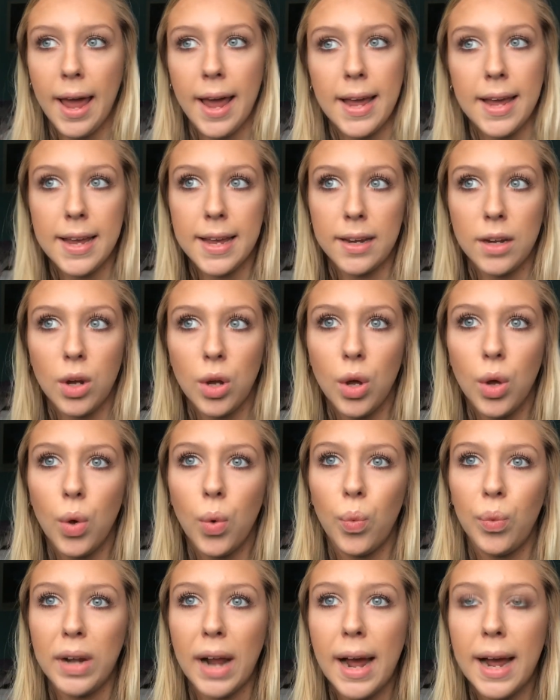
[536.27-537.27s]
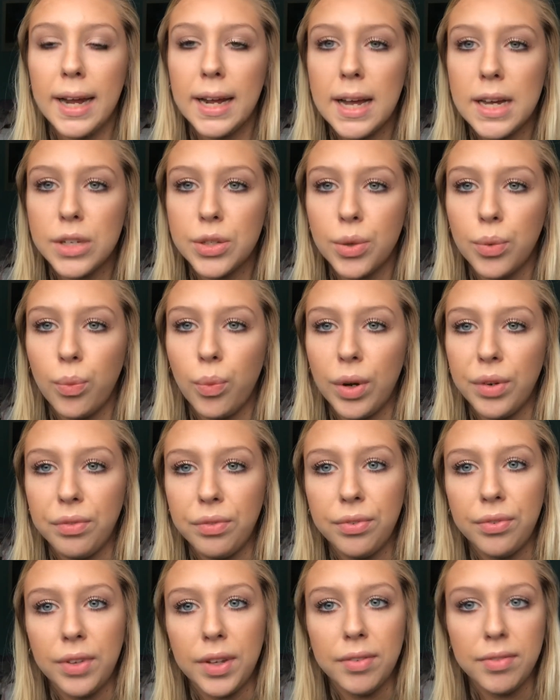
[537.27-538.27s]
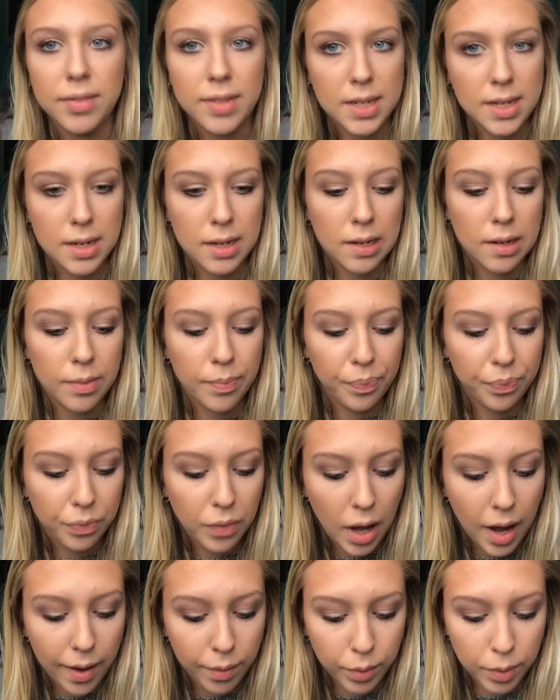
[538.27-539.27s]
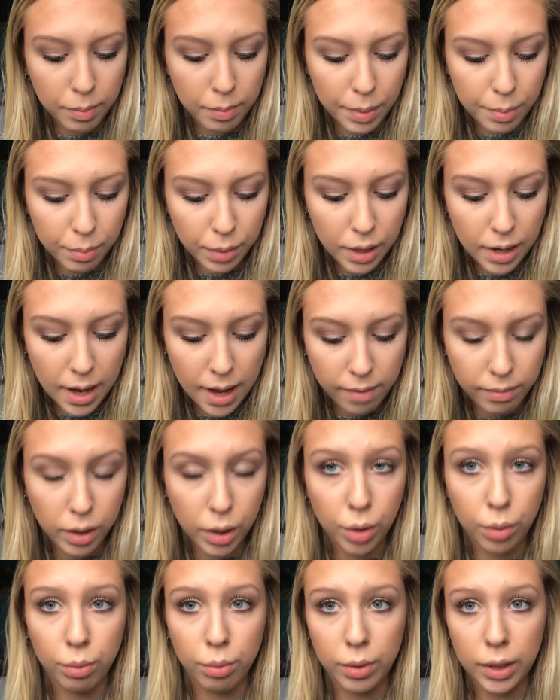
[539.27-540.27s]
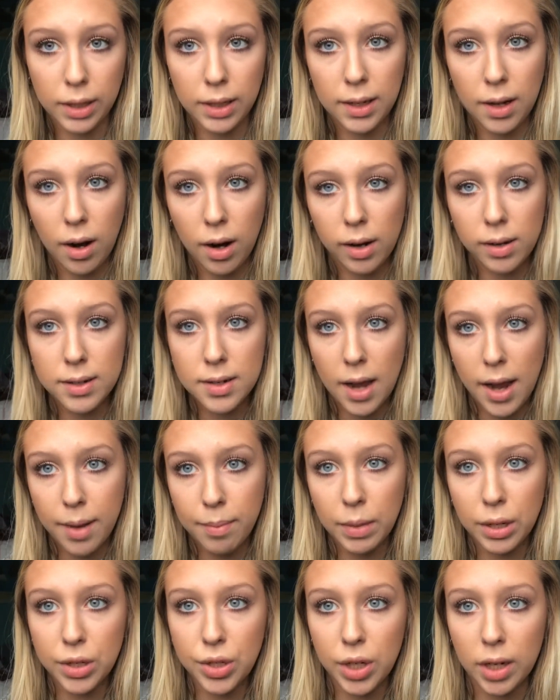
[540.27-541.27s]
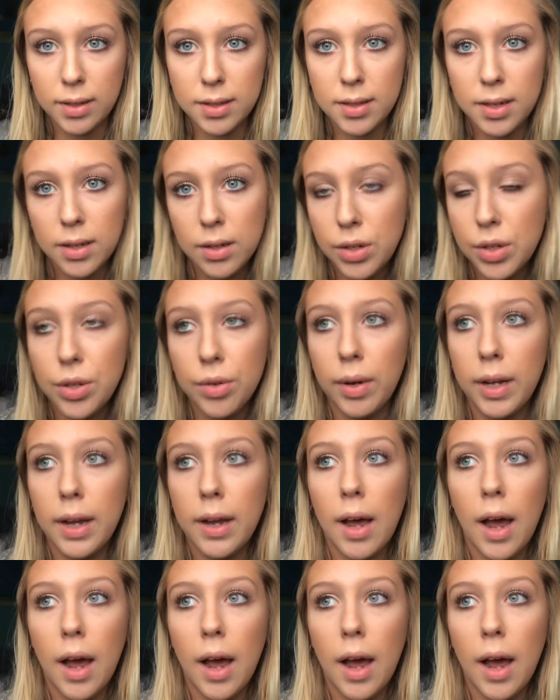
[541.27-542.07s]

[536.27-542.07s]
And when I got to 150, I remember having a really hard time adjusting to it.